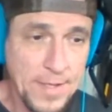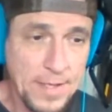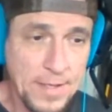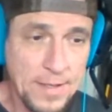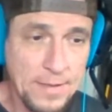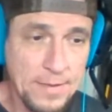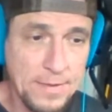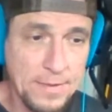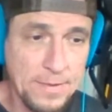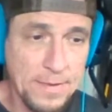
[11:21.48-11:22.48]
uh,
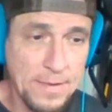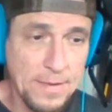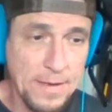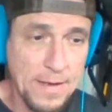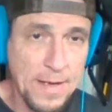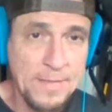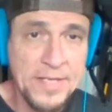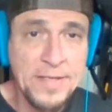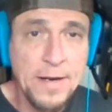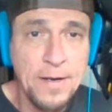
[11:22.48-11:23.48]
I'm
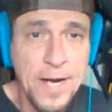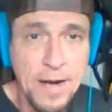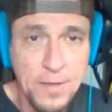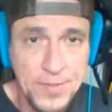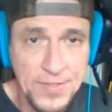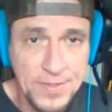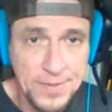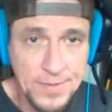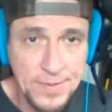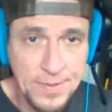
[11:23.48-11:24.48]
in their house
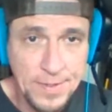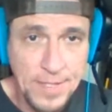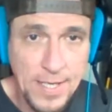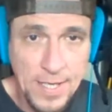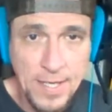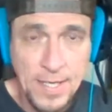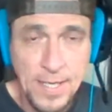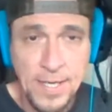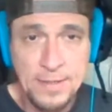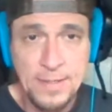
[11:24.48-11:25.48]

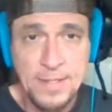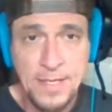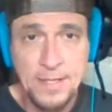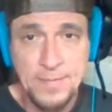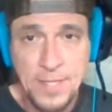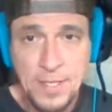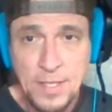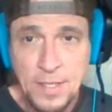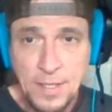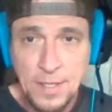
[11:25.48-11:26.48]
at the time,
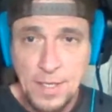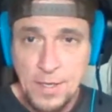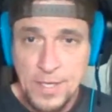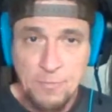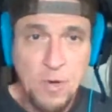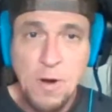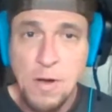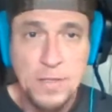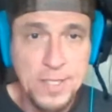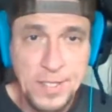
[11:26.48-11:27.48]
and we're
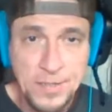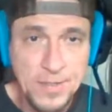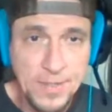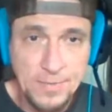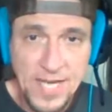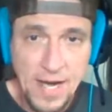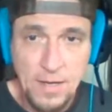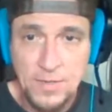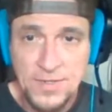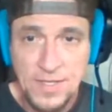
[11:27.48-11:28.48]
all in YouTube's
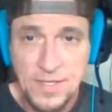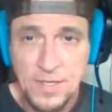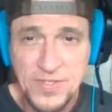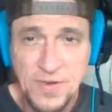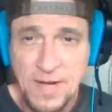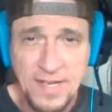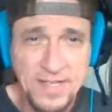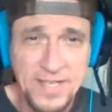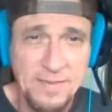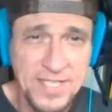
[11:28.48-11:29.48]
house, so I
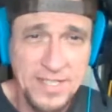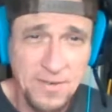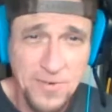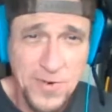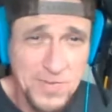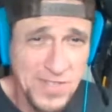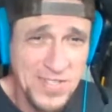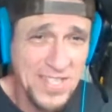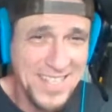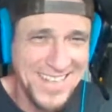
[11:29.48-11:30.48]
guess I'm in their room.
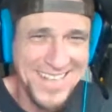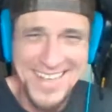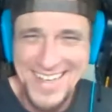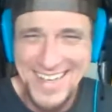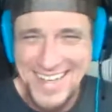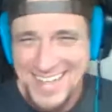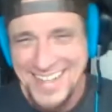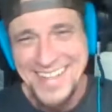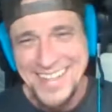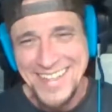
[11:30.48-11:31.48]
I
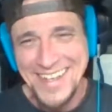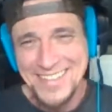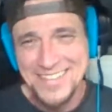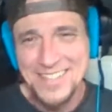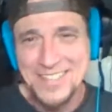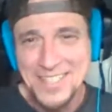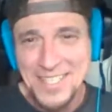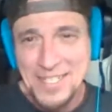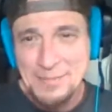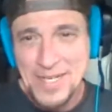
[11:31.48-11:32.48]
don't know.
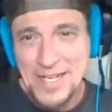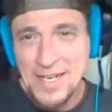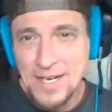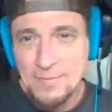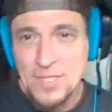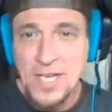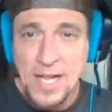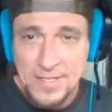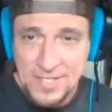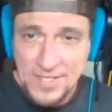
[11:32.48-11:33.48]
But
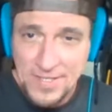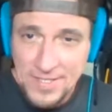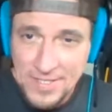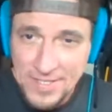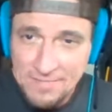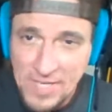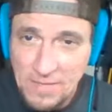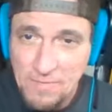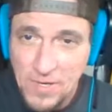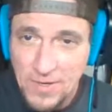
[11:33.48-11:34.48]
glad you're doing good,
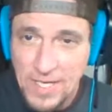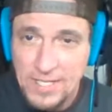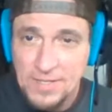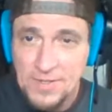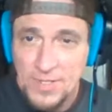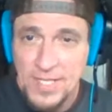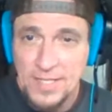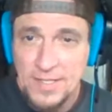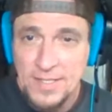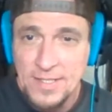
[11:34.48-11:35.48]
Mud Mower 83.
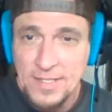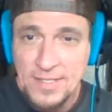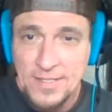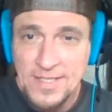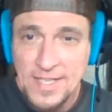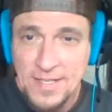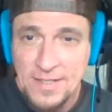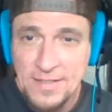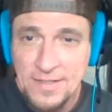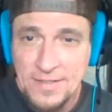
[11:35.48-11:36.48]
Good to
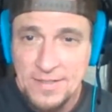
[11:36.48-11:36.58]
hear.